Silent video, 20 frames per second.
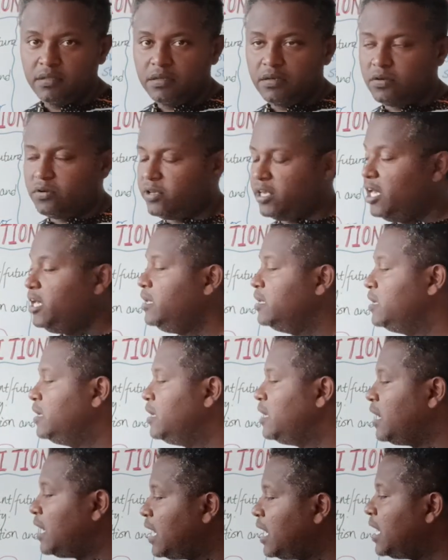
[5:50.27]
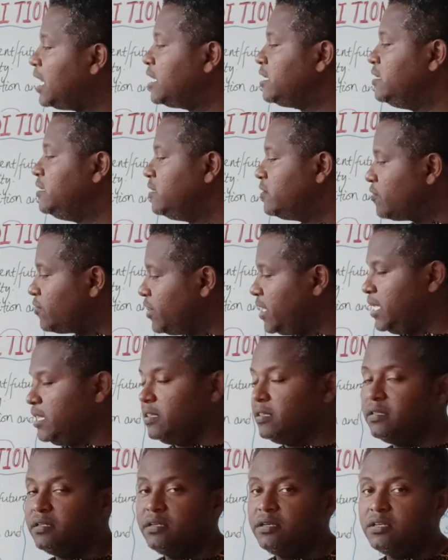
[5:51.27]
okay, unreal.
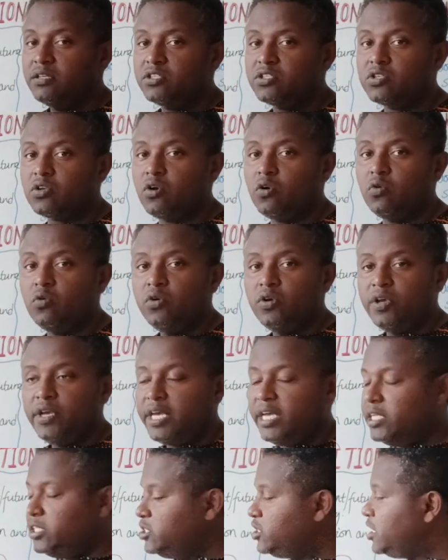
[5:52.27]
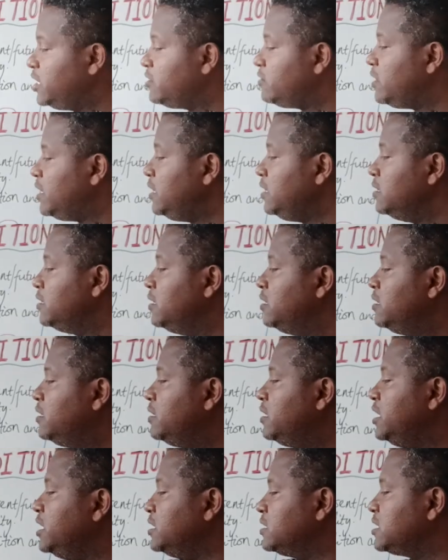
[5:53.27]
So in general,
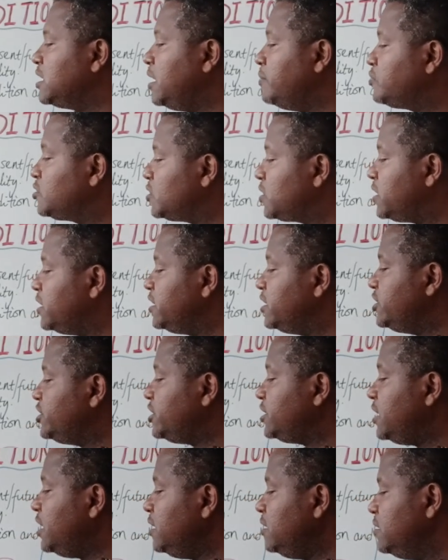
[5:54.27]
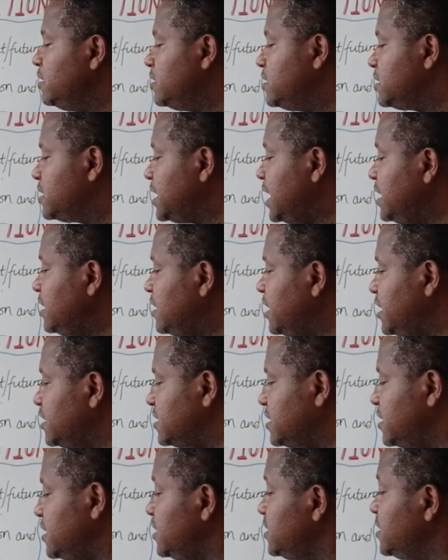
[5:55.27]
in type 2 conditional
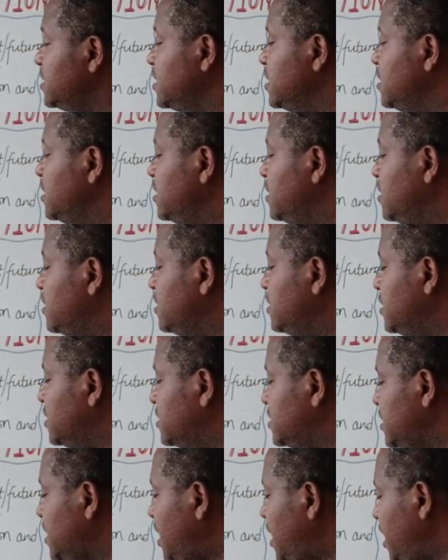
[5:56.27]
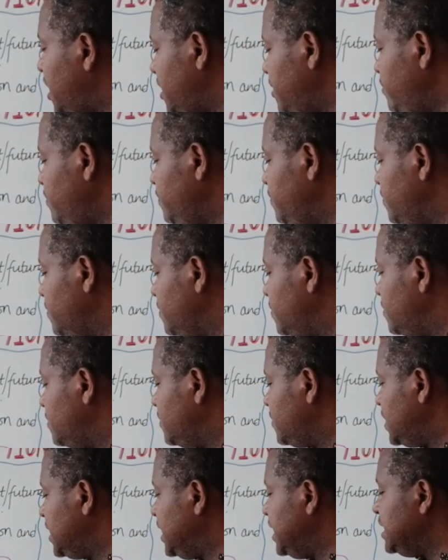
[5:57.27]
sentences, the time
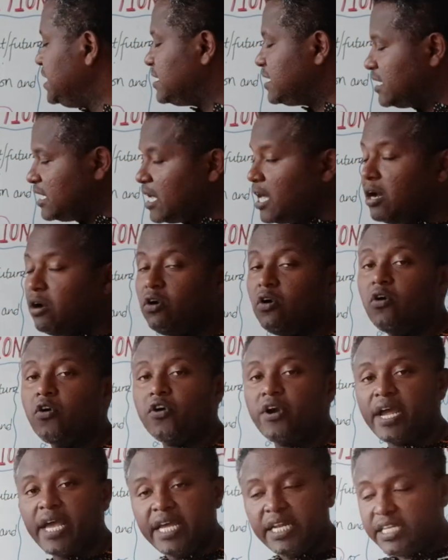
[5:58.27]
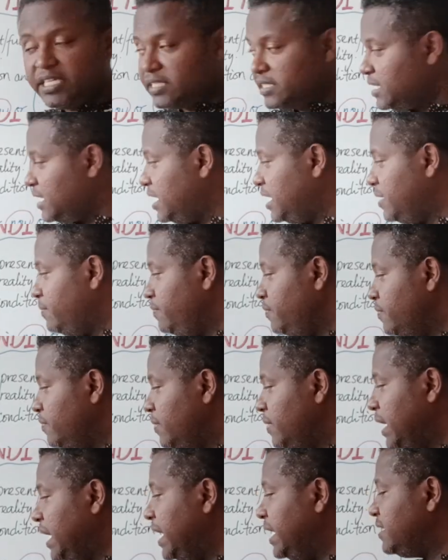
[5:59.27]
is now or any time,
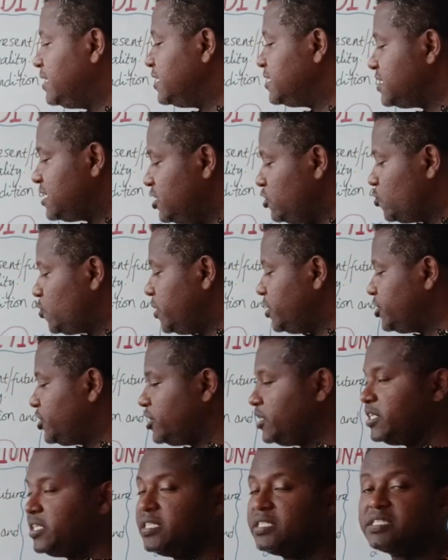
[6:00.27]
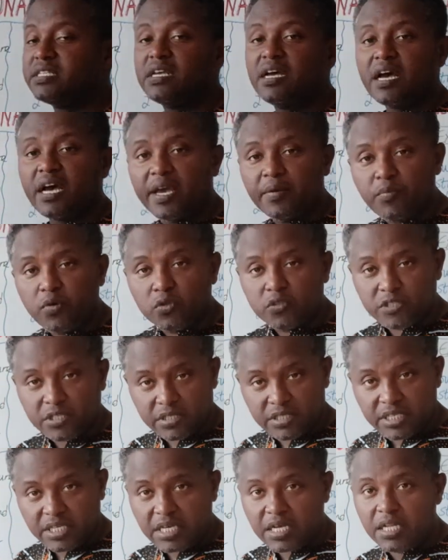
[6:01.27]
and the situation is
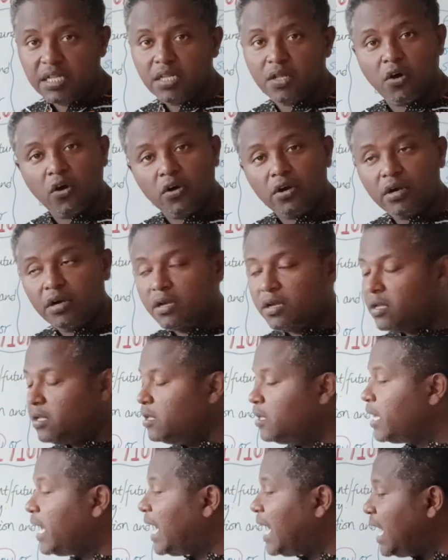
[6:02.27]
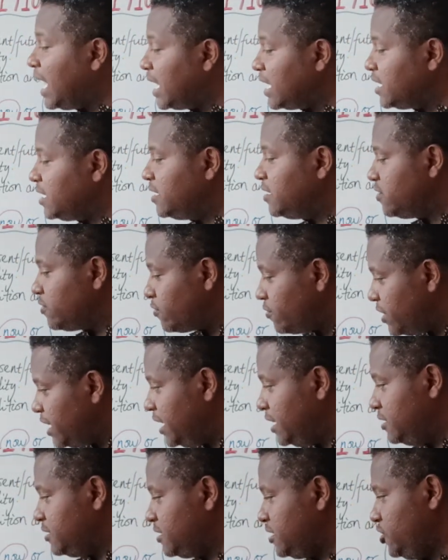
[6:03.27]
hypothetical or
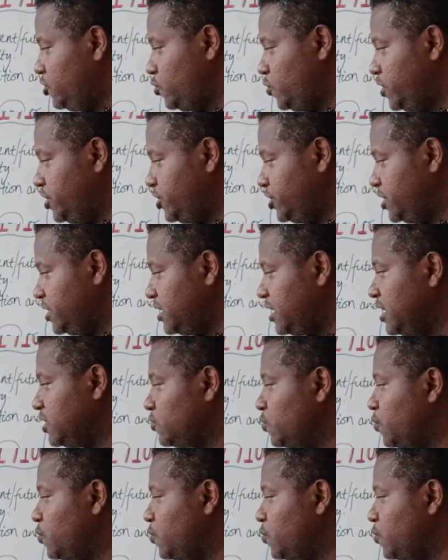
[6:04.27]
unreal situation that